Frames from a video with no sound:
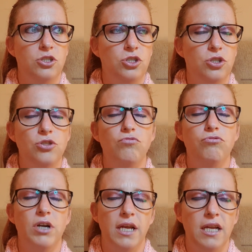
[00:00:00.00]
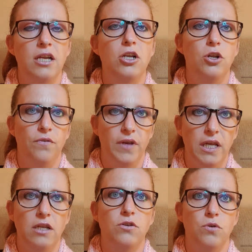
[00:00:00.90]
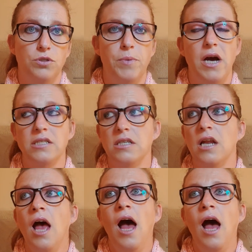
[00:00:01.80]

Just a really loving, nice person.